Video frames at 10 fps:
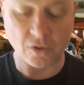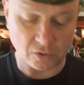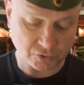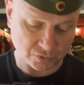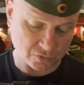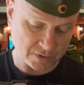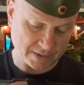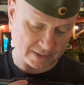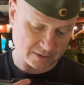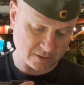Also in
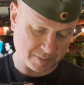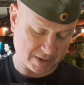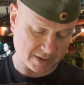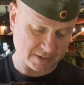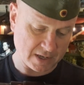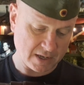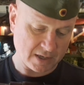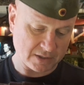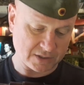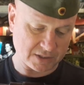that little part,
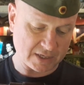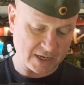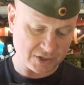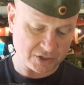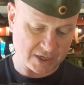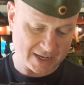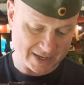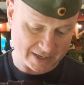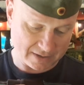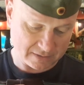it says
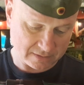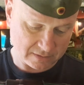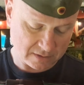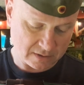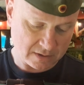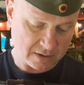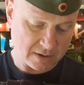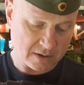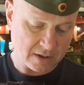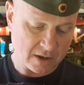HK,
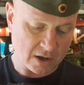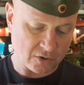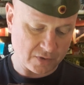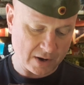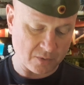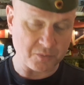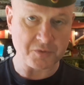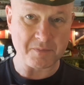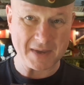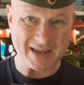a crown
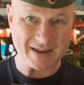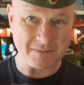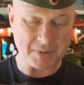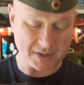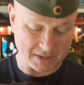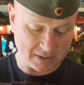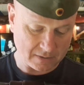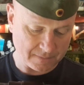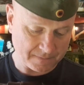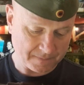with BNP,
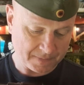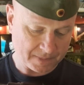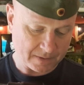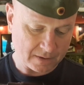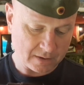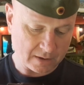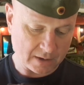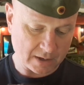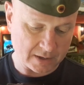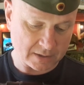
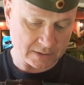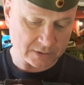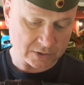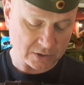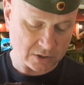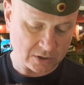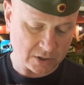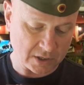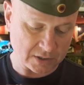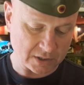and
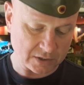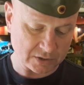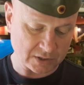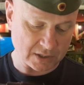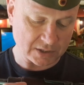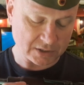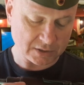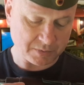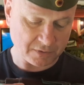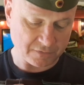it is a
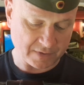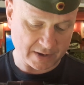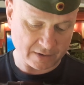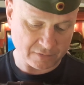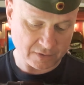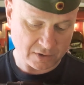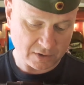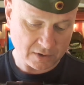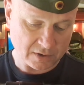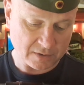6.5
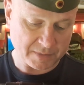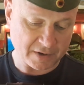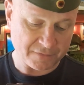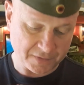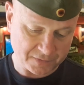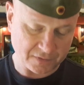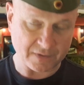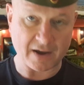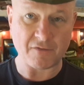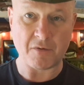by
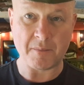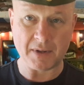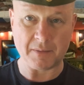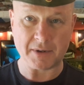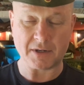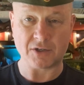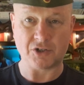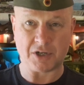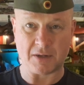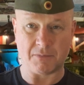55mm
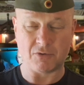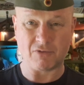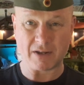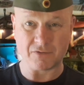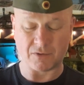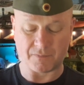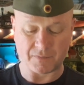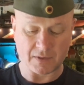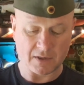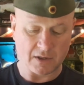chambered rifle.
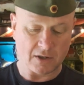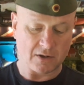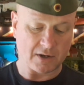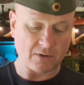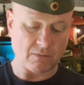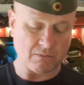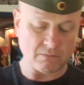Now,